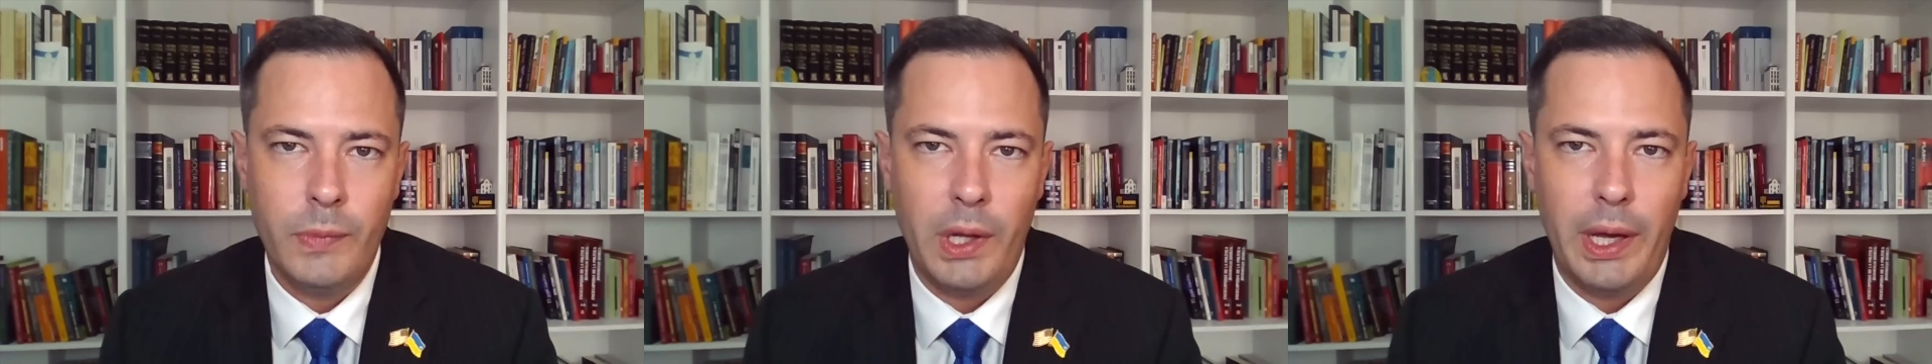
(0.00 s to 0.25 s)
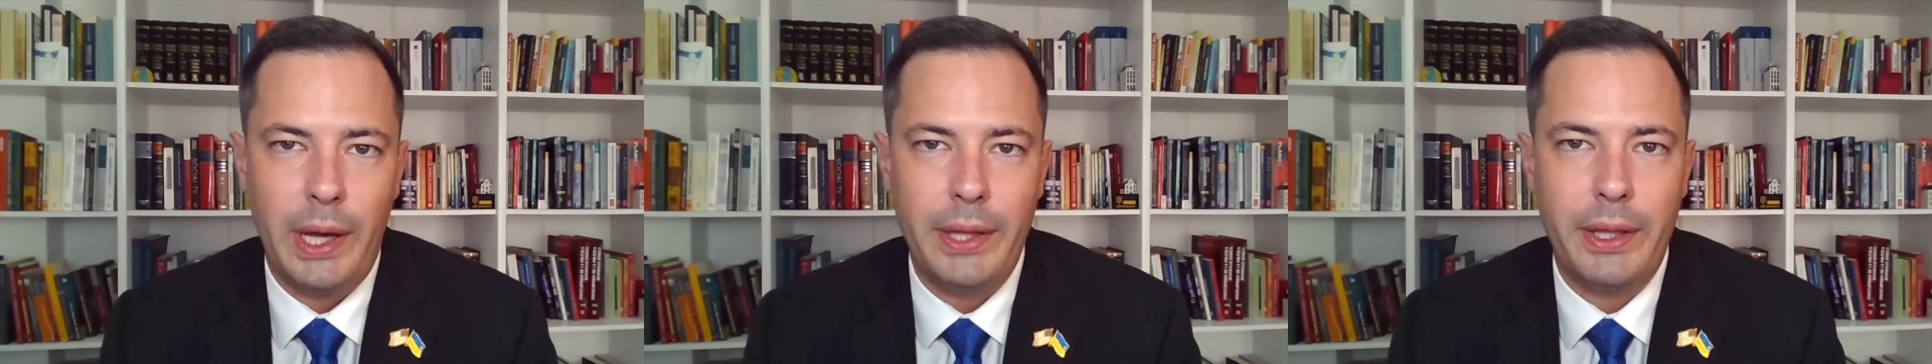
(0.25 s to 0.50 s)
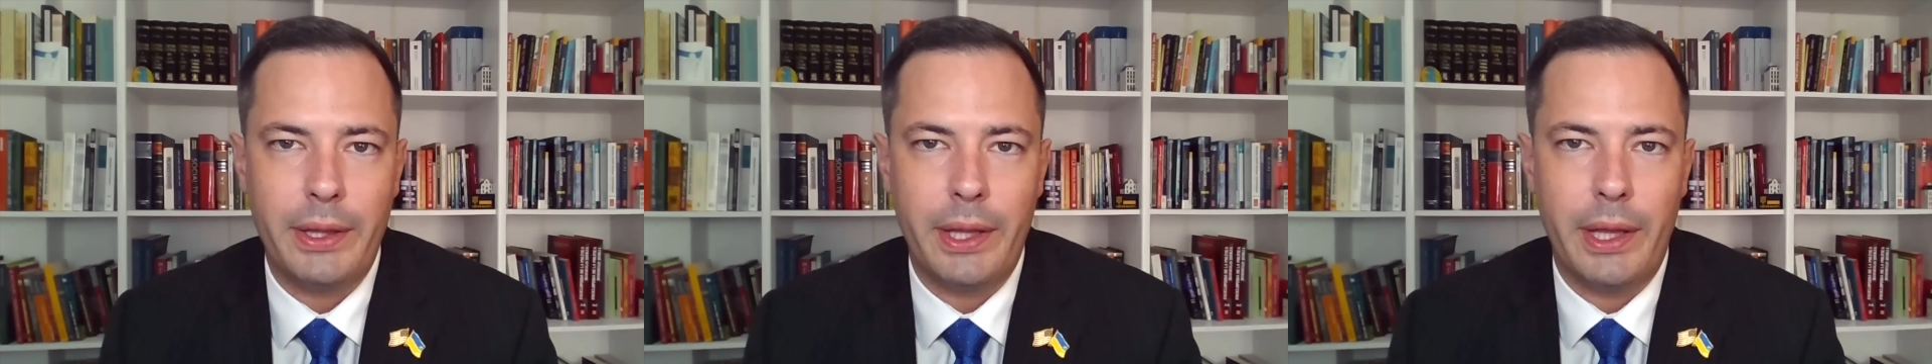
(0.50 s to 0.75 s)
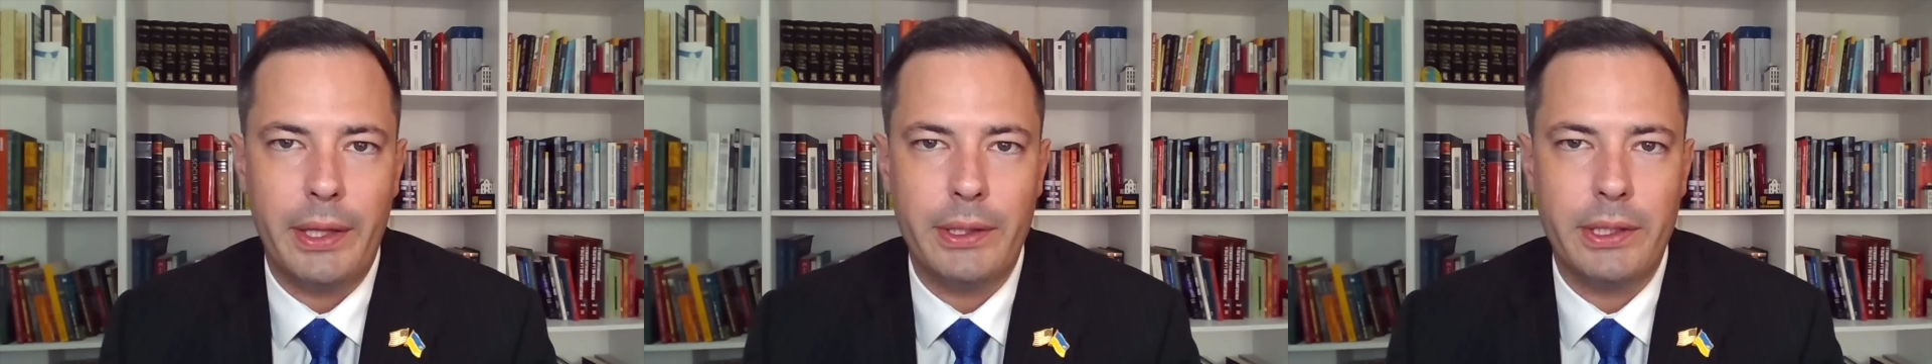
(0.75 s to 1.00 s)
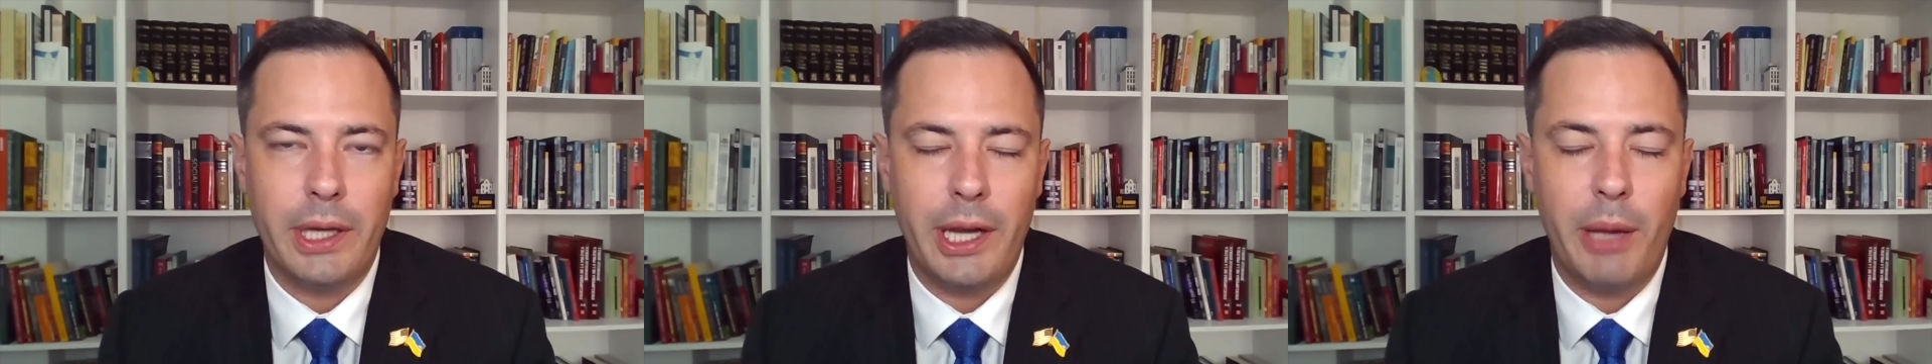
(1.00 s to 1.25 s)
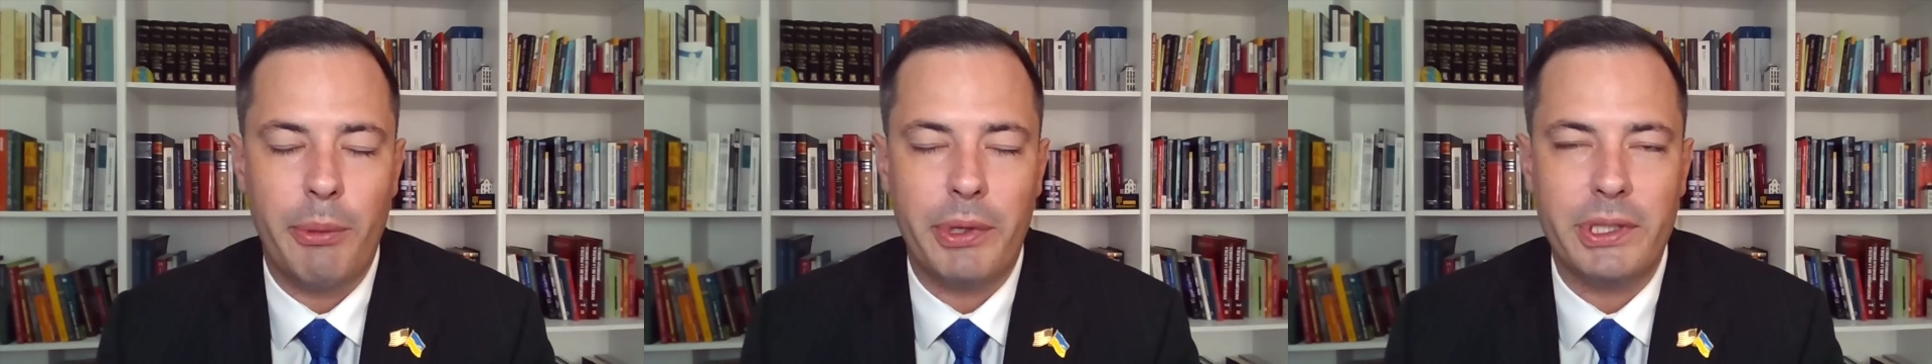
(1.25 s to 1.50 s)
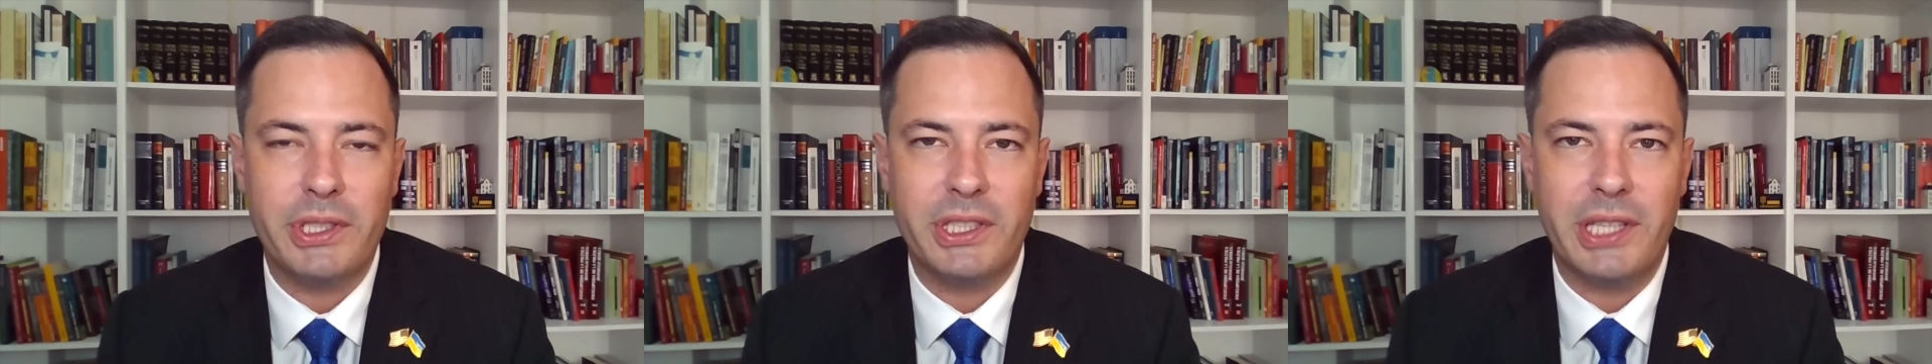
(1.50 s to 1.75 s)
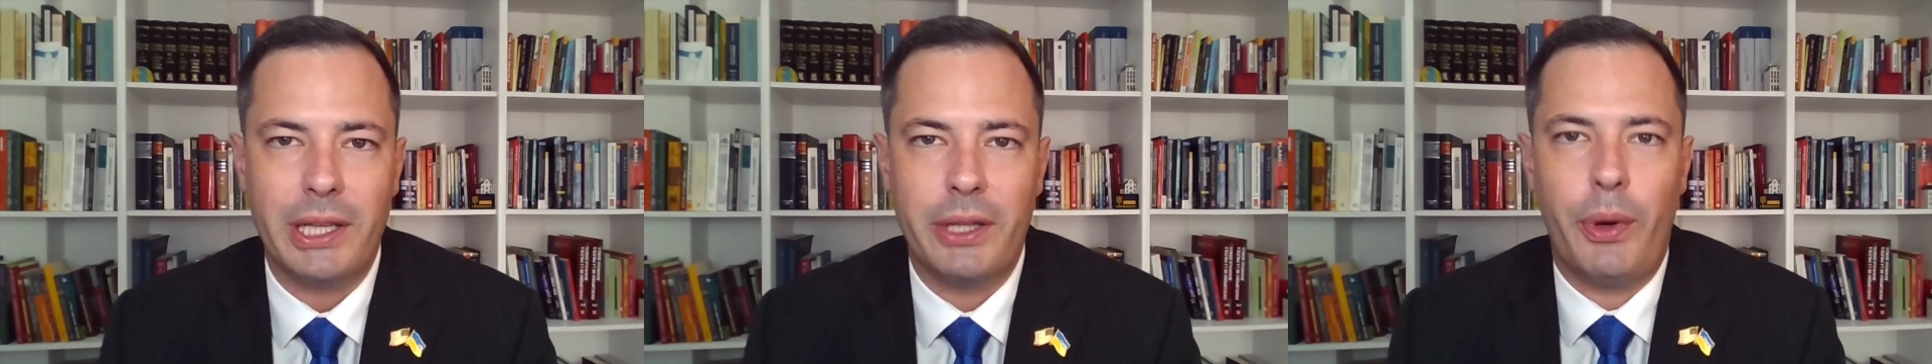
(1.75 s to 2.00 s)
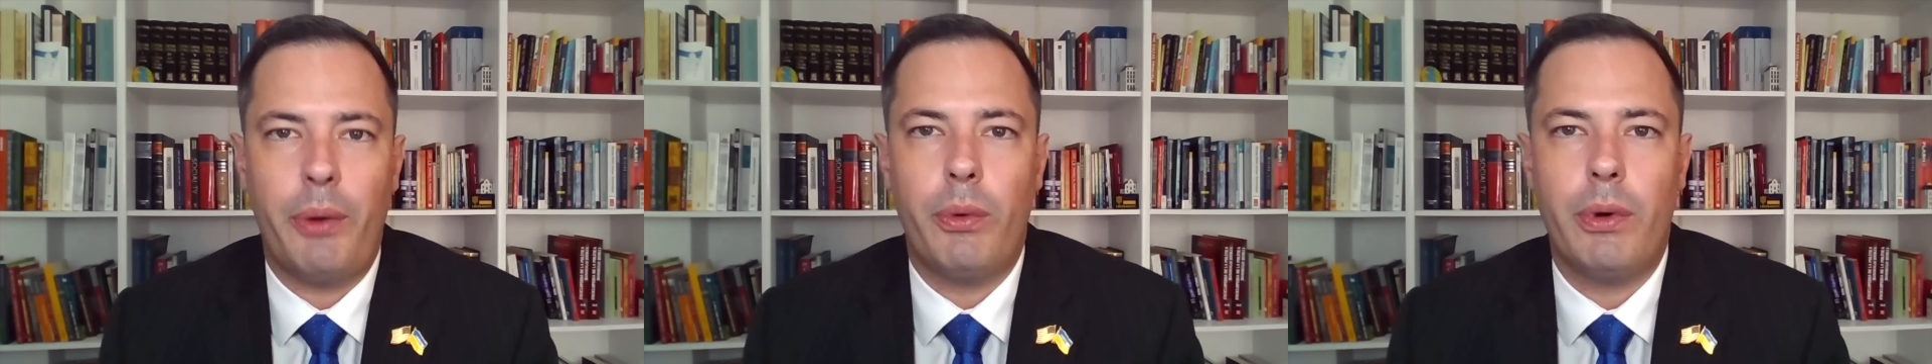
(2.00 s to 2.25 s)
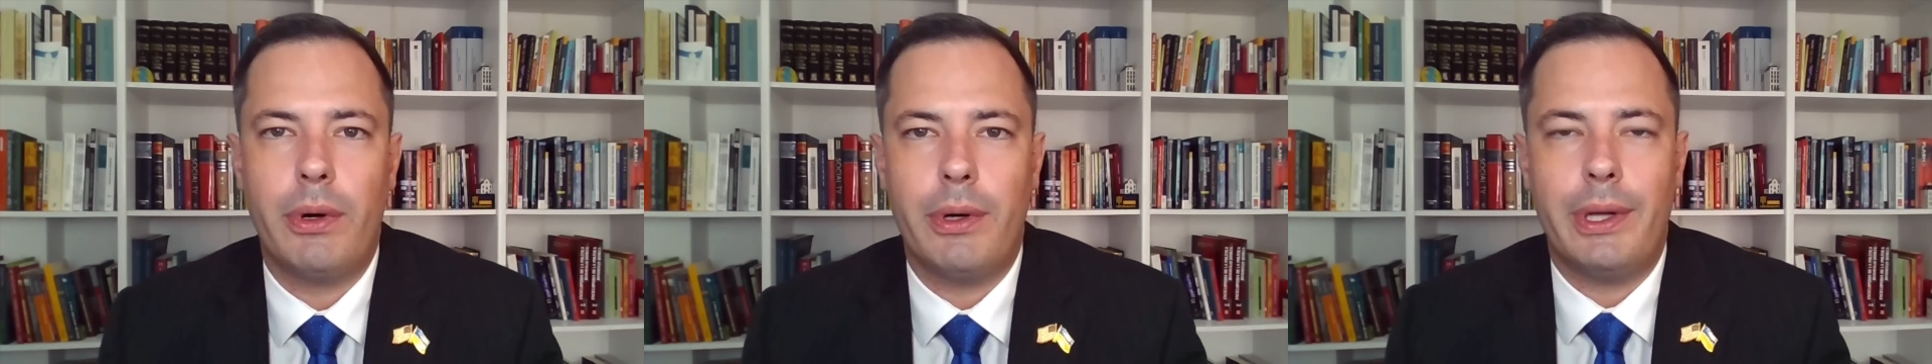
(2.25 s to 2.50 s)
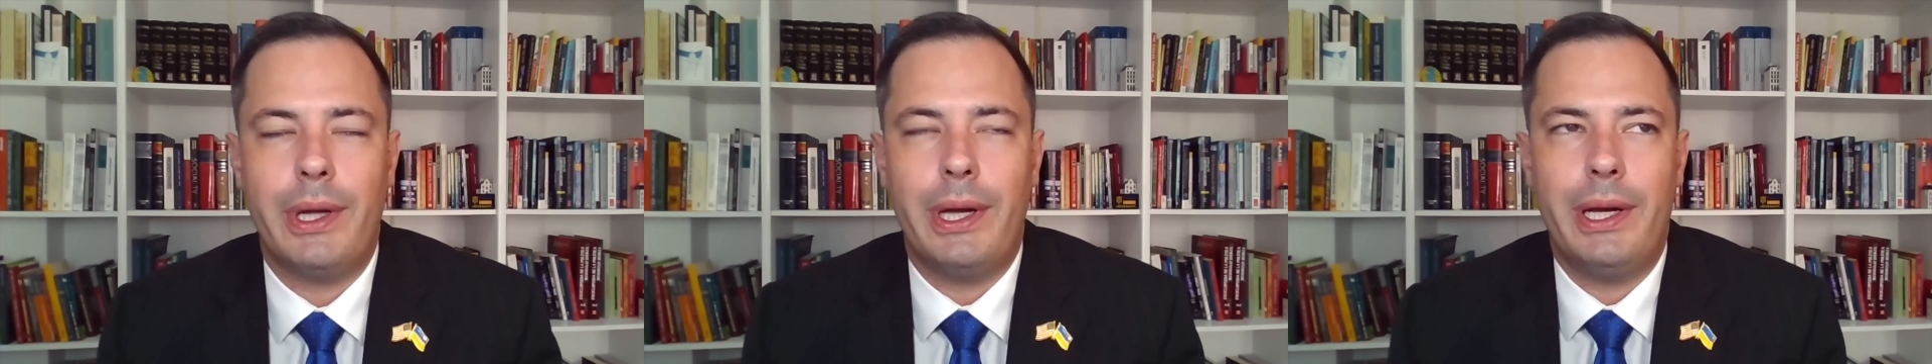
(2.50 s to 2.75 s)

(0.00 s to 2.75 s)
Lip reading: I think that dynamic is exactly the right word.